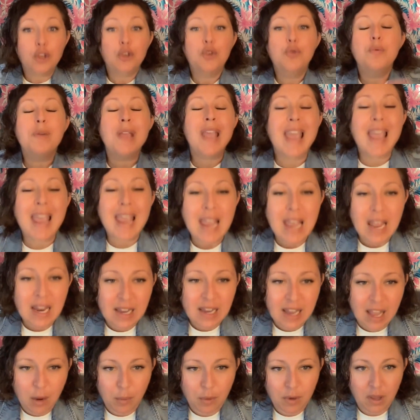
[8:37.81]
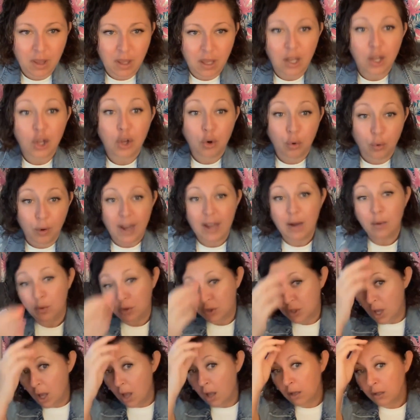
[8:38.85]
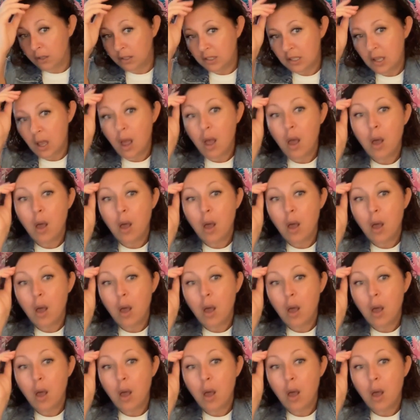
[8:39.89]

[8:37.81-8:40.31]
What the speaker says: you can get really great results.